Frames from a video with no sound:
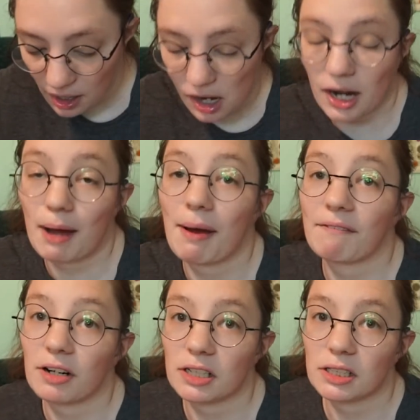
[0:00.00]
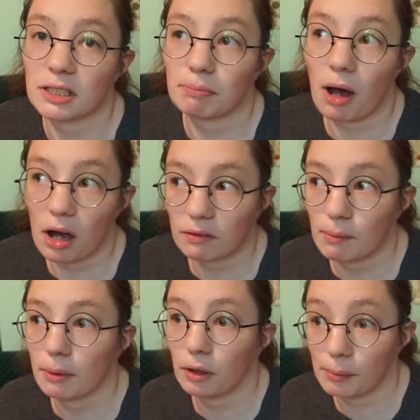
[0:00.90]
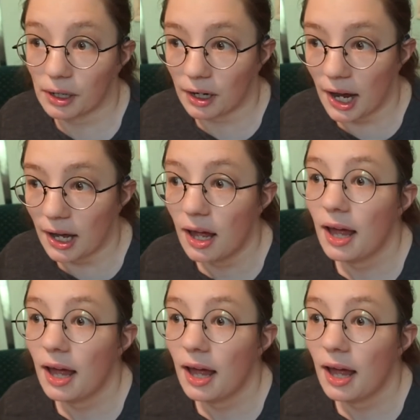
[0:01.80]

I got my first box from Illumicrate,